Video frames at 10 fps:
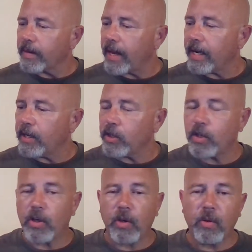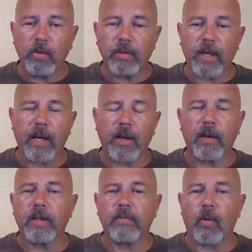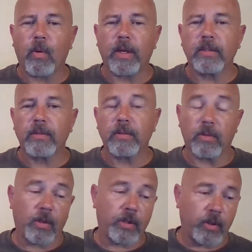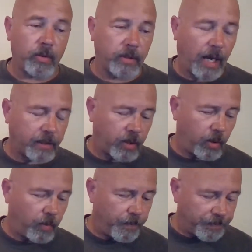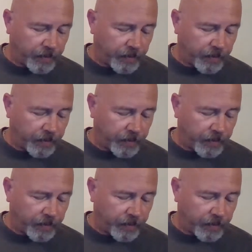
they can choose to hear his voice or choose not to.